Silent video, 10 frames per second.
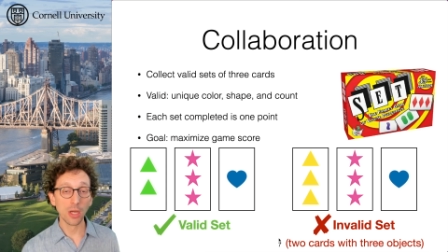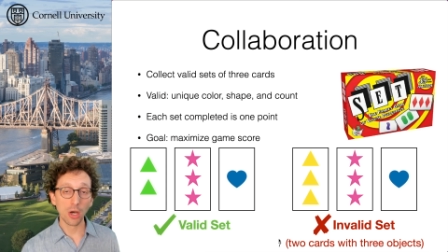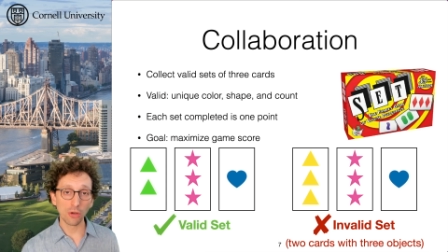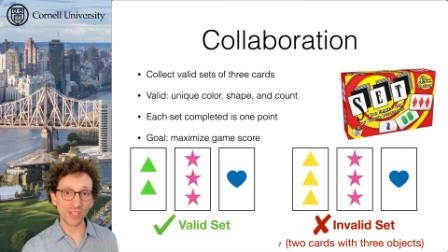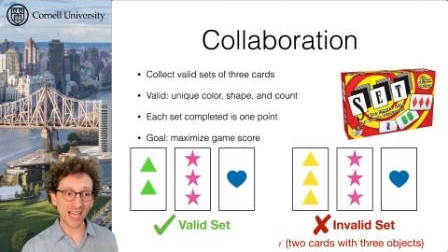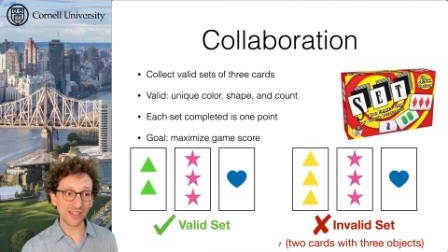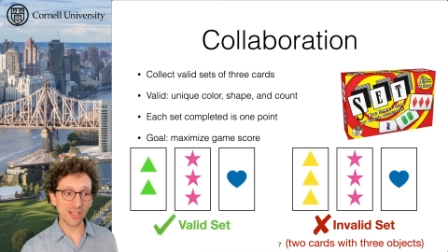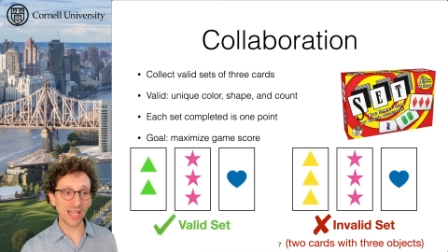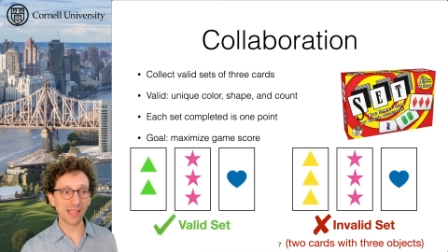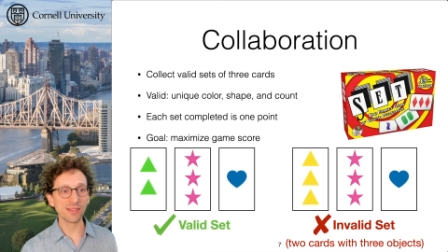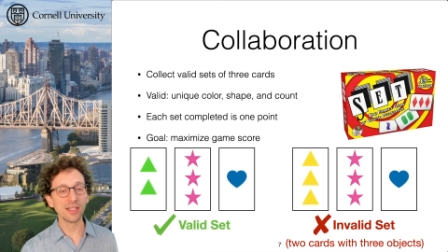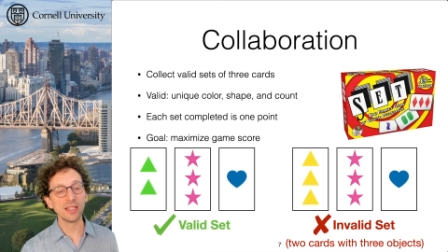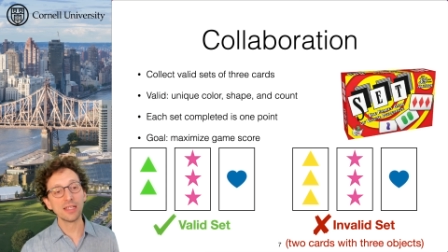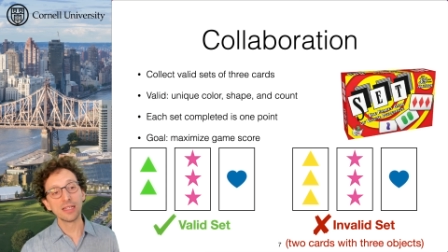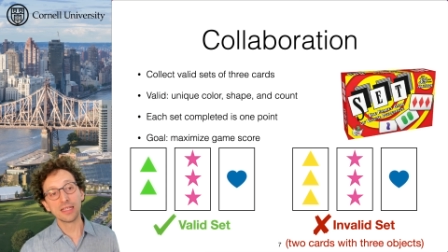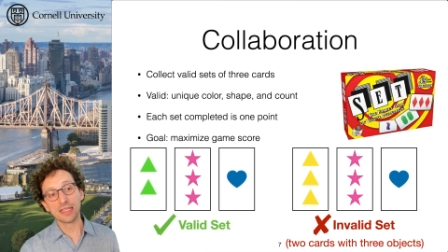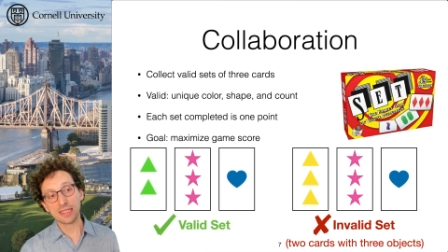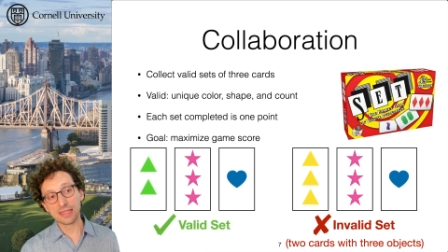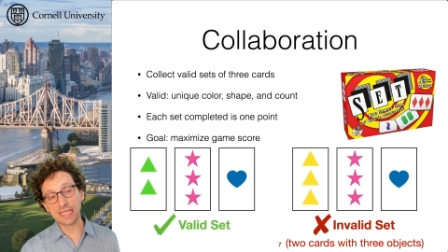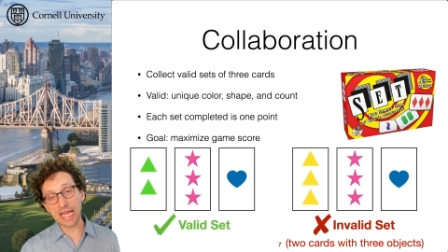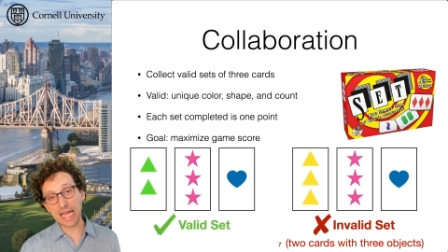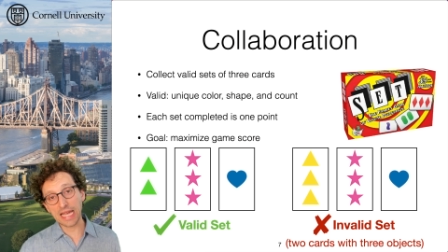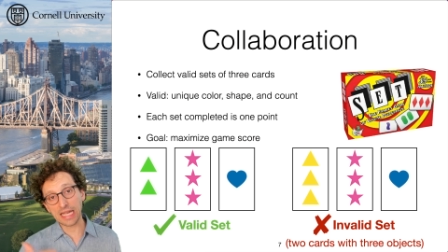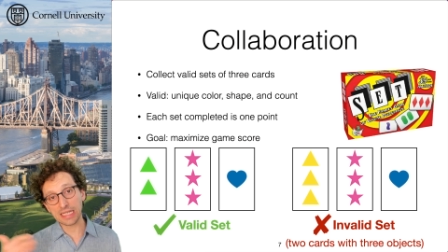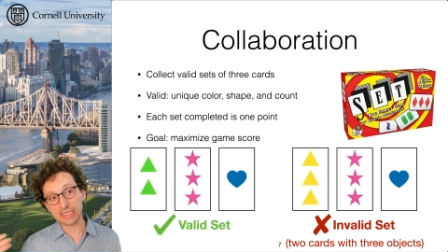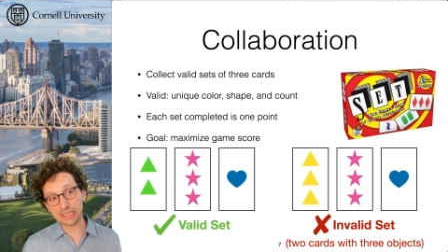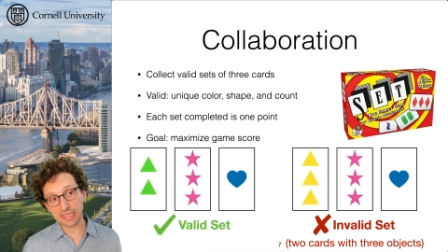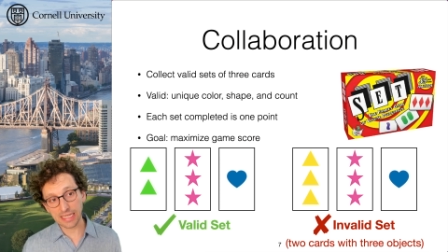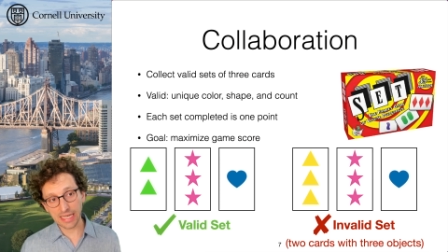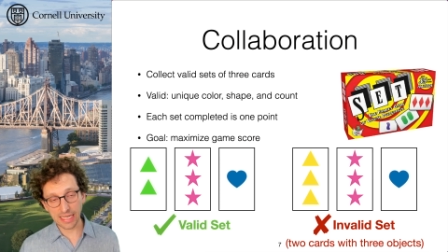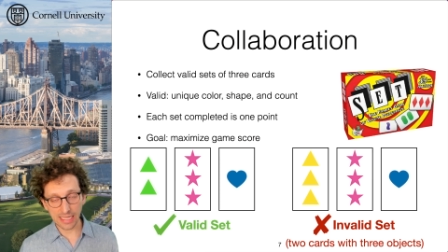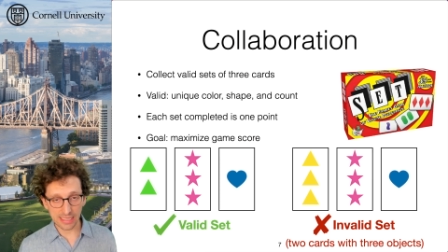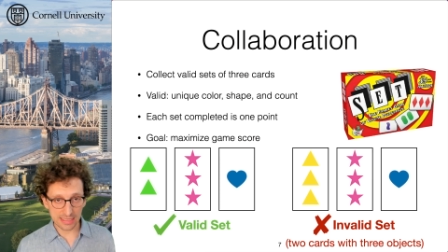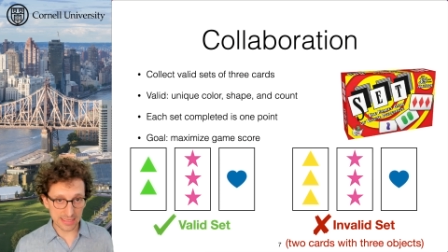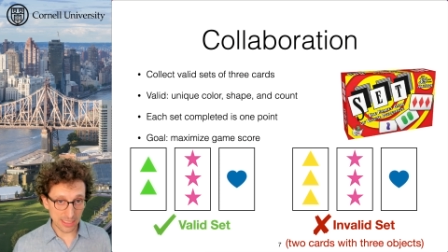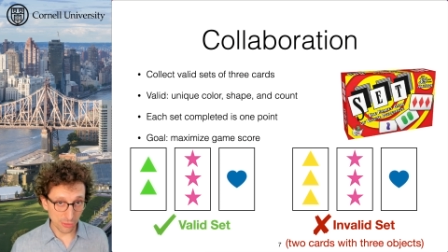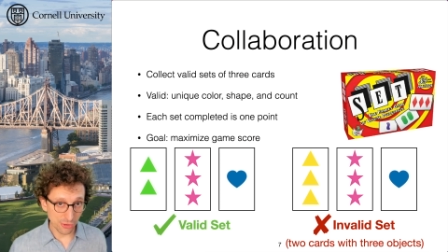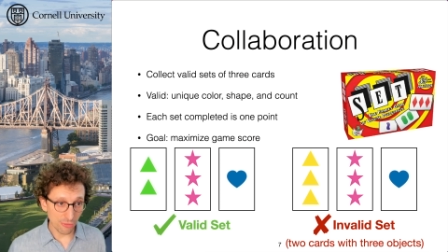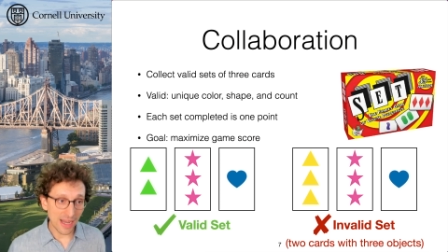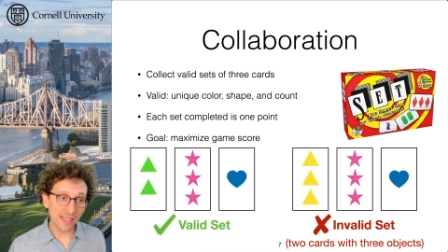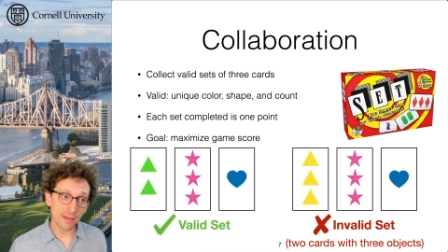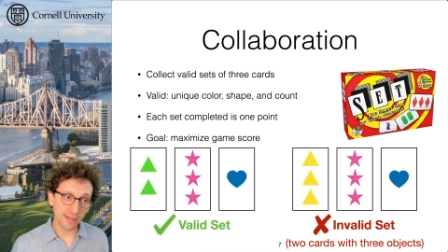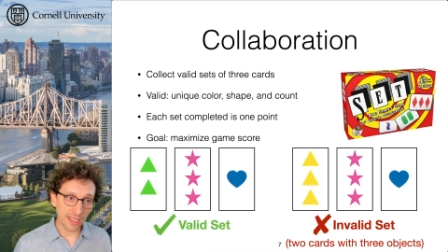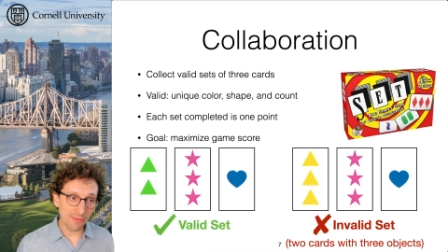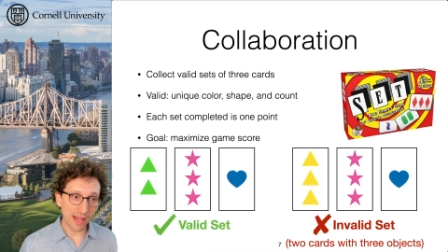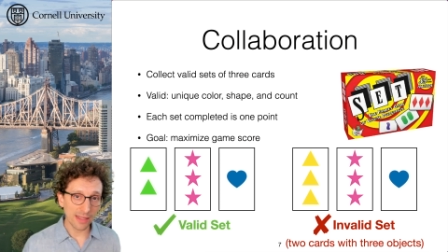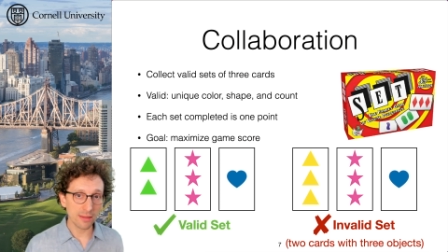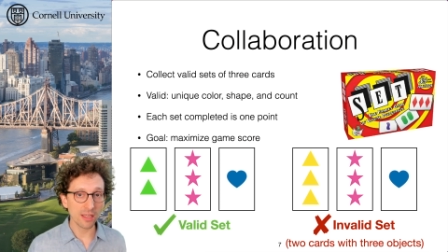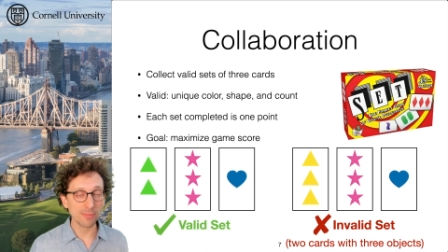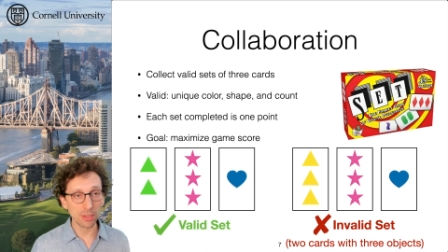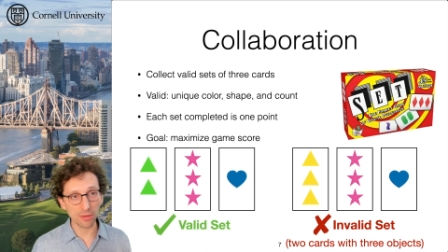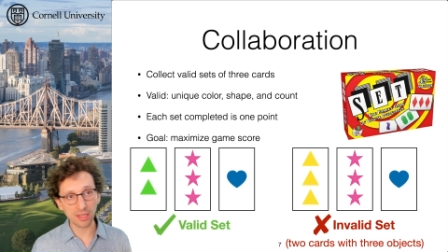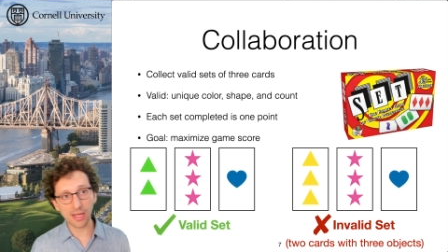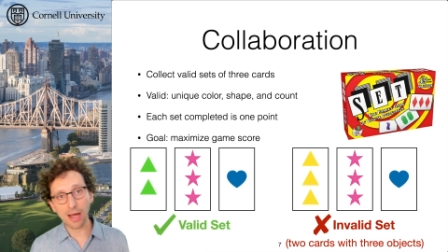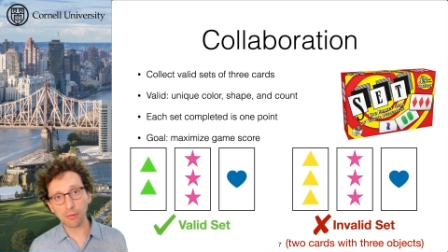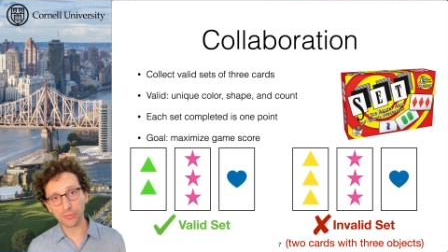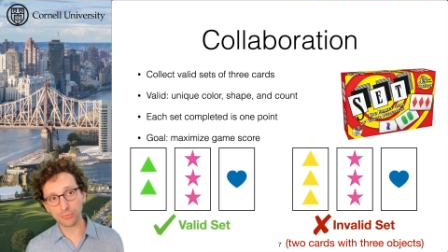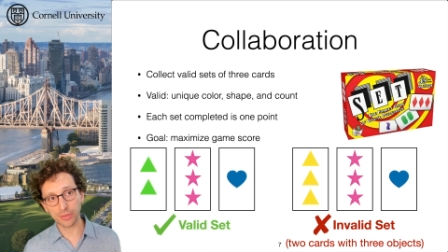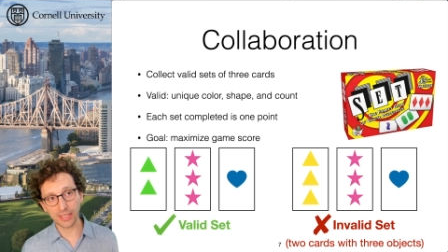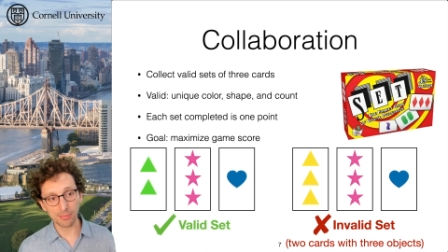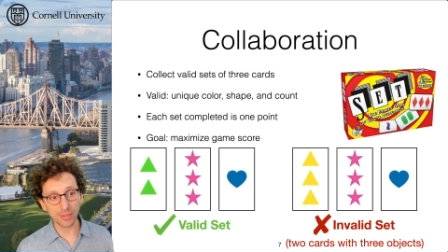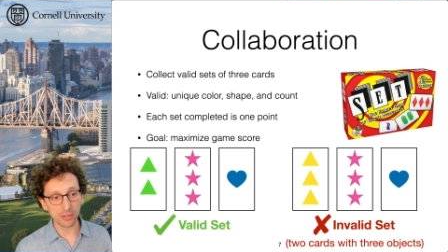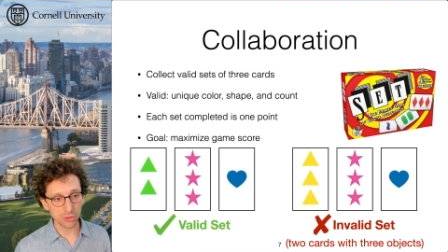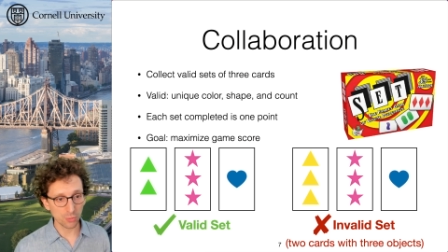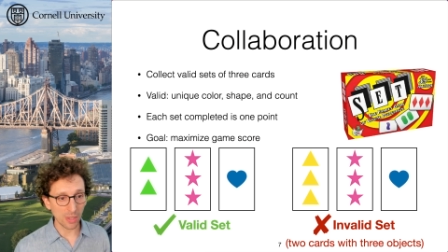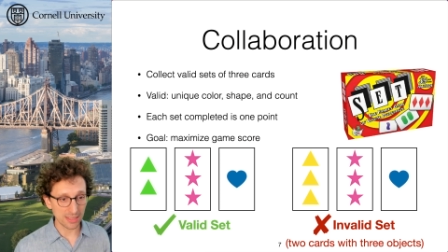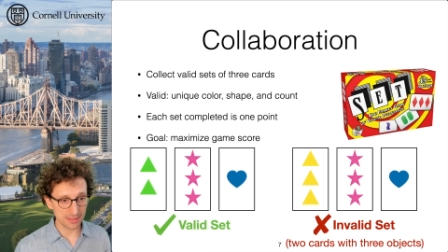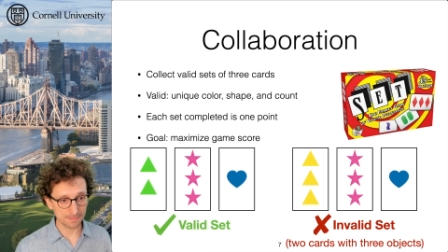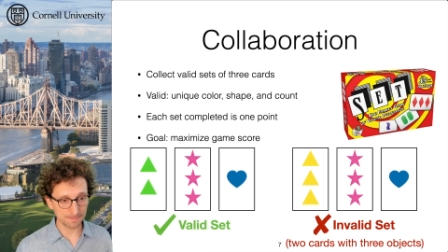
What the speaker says: On the other hand, the set on the right is an invalid set because the count 3 appears twice.